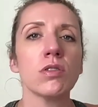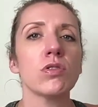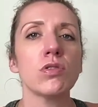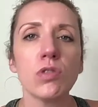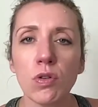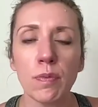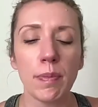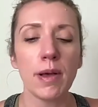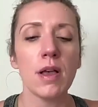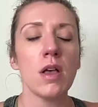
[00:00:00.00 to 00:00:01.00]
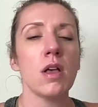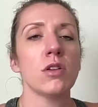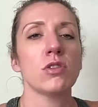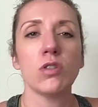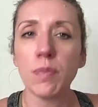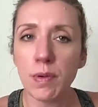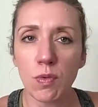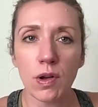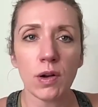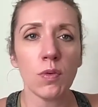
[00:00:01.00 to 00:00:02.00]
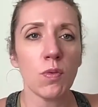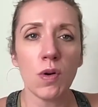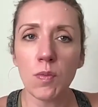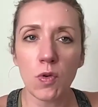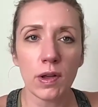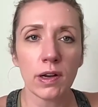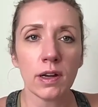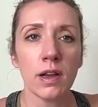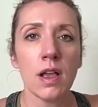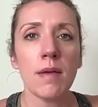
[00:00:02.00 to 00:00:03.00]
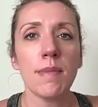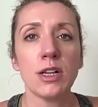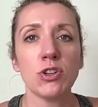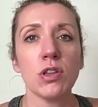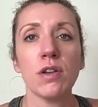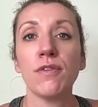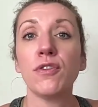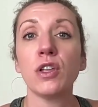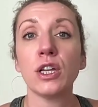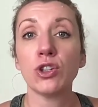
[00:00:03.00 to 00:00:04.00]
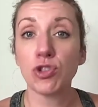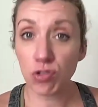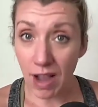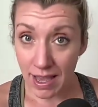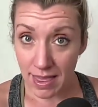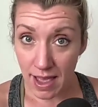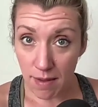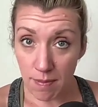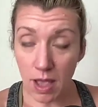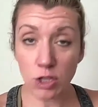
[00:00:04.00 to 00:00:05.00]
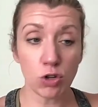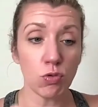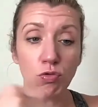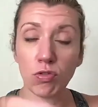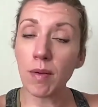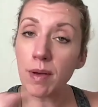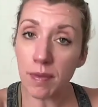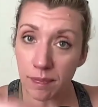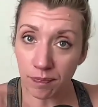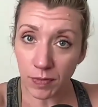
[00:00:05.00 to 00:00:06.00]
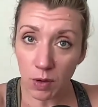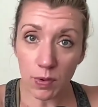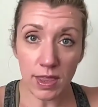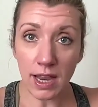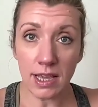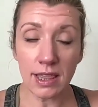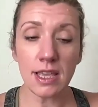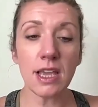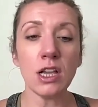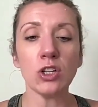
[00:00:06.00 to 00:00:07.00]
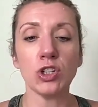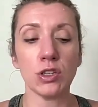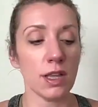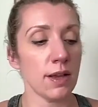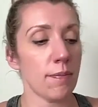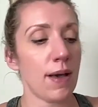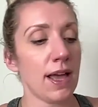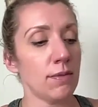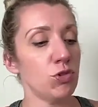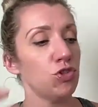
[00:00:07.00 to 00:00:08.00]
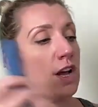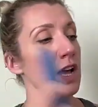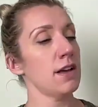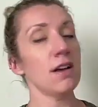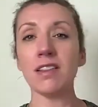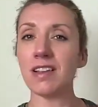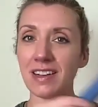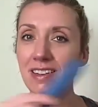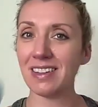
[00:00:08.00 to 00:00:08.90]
soap and water, warm water. Make sure that you fully dry them. Don't rub them with anything. Just like pat them dry. Oh, look,